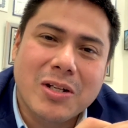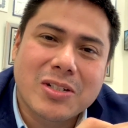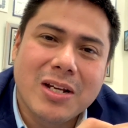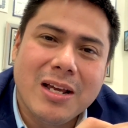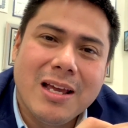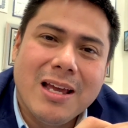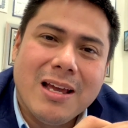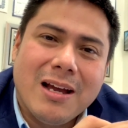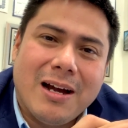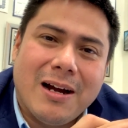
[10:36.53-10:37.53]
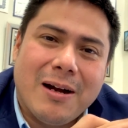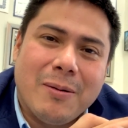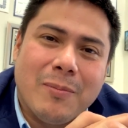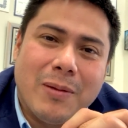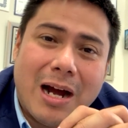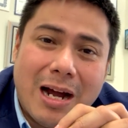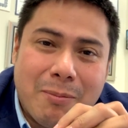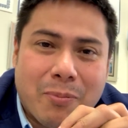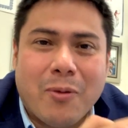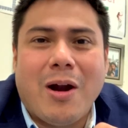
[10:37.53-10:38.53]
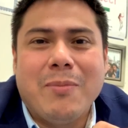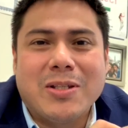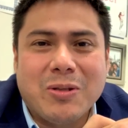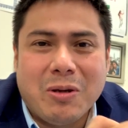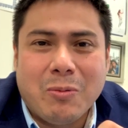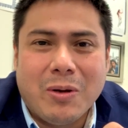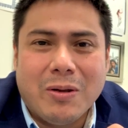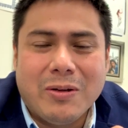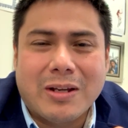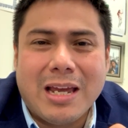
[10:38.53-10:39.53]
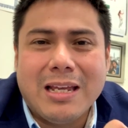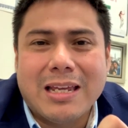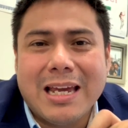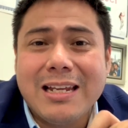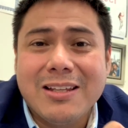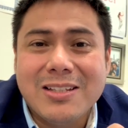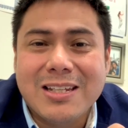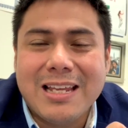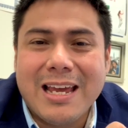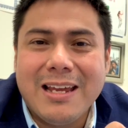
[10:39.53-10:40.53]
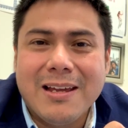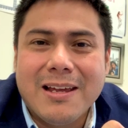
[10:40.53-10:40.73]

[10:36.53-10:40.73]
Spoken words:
I promise you it will, okay? Get it done today.